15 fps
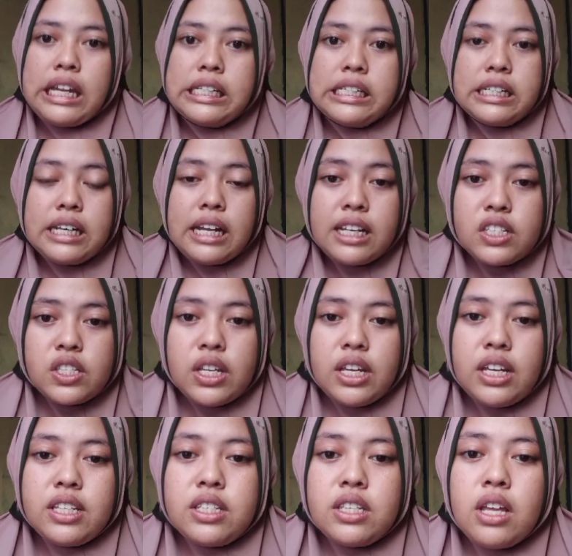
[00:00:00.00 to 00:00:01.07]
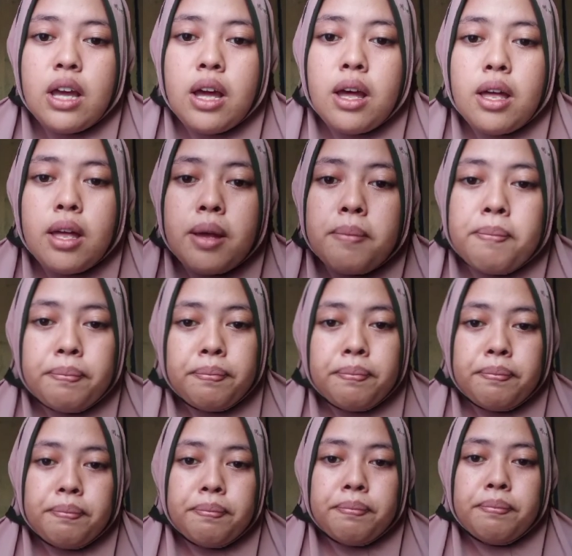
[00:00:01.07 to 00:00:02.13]
And the next is
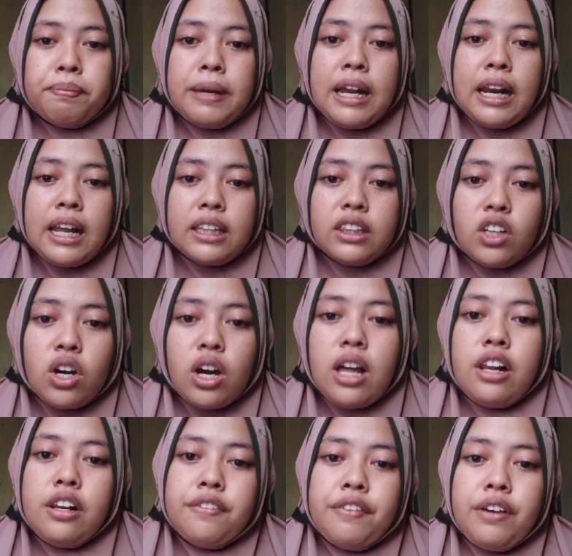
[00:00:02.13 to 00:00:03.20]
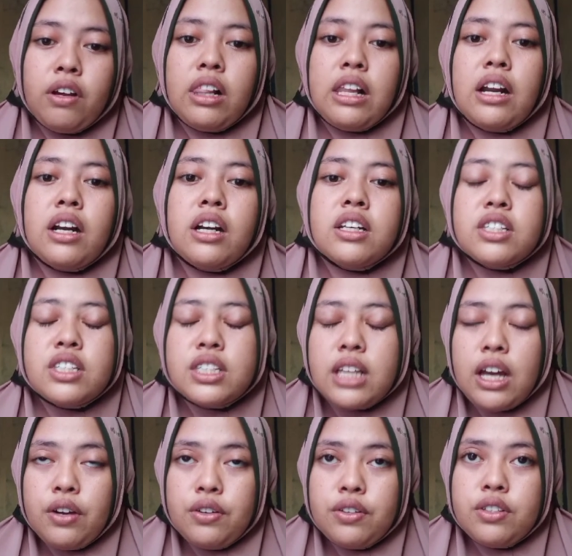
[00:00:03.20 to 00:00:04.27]
palato-alveolar
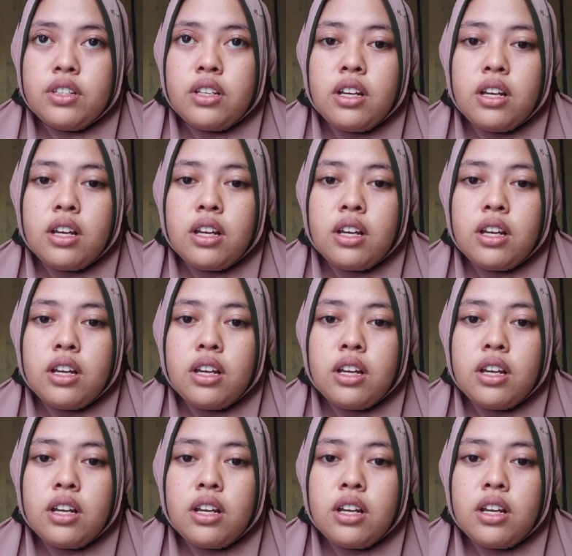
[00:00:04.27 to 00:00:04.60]
sounds.